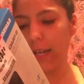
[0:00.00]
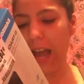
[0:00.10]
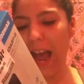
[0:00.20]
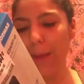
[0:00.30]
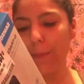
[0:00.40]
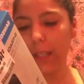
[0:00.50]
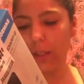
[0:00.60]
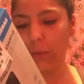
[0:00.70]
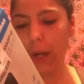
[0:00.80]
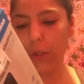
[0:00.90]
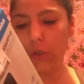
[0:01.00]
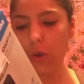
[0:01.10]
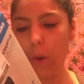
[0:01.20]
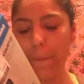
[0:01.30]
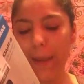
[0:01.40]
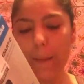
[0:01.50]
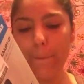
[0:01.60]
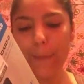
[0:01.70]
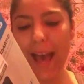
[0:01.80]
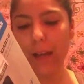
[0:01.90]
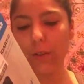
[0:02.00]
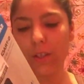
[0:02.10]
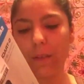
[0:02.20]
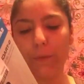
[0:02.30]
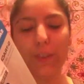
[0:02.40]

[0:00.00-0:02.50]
and omnidirectional pickup patterns,